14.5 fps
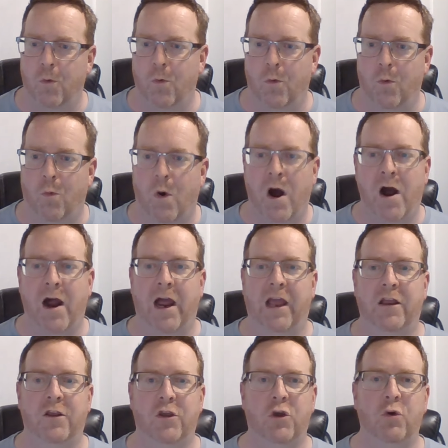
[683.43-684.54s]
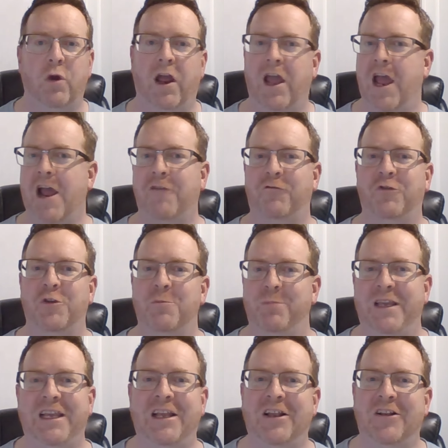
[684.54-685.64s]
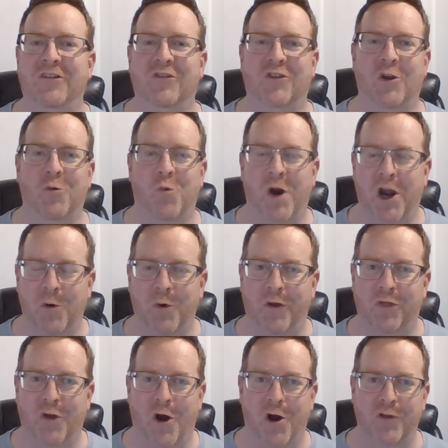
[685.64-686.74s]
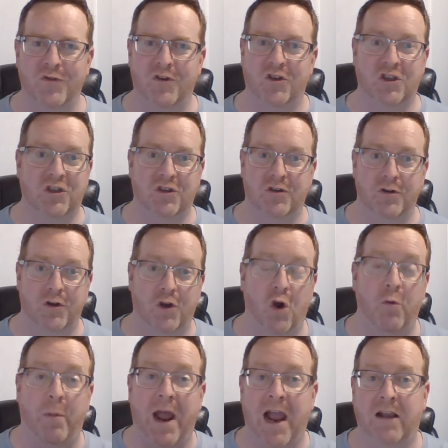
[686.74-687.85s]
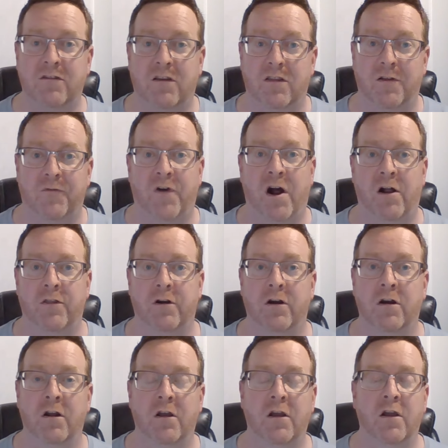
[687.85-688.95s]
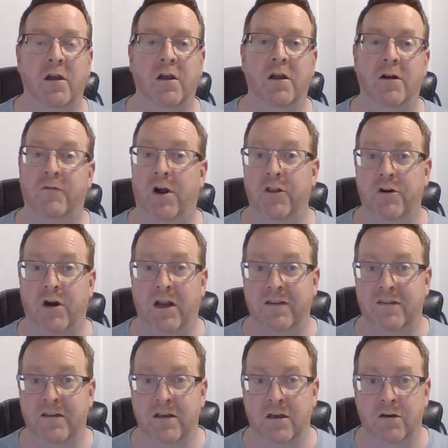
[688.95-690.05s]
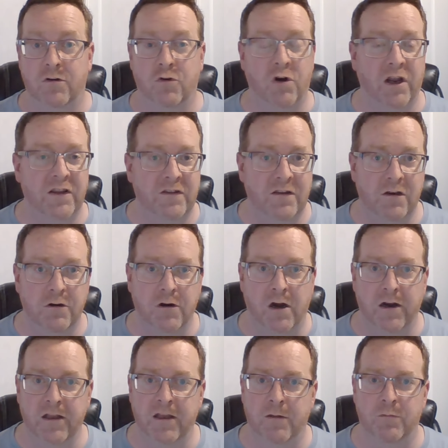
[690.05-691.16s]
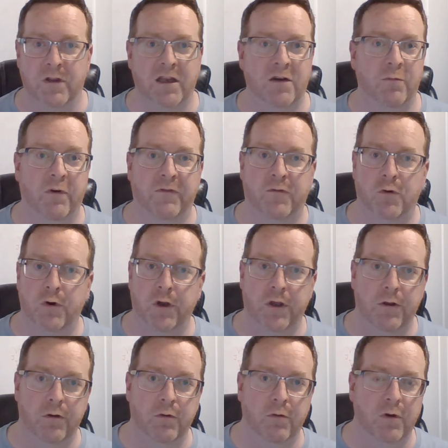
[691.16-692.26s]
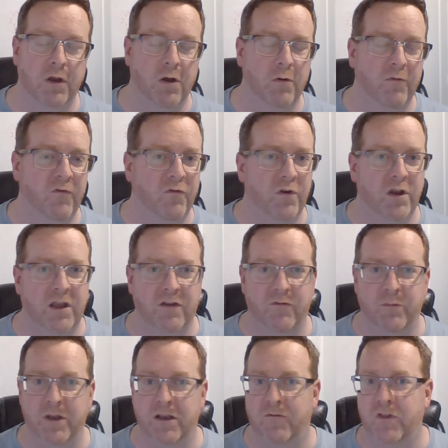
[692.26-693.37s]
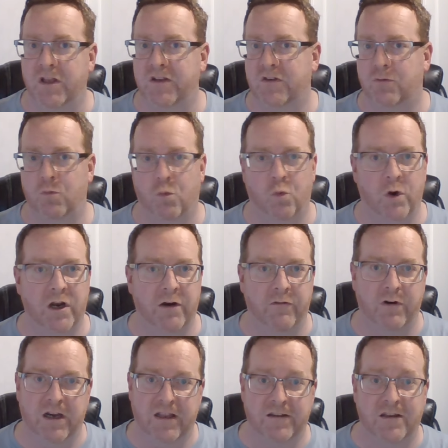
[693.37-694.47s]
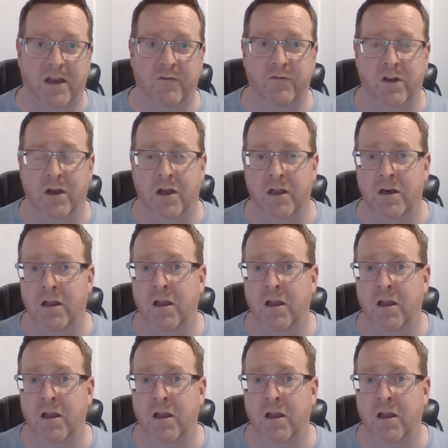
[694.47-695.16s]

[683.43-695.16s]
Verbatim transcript: Why? You have the means and wherewithal to just go back to the Father. Father, I sin. Christ, here I am, laid before you. You know, forgive me of this, whatever it is I've done.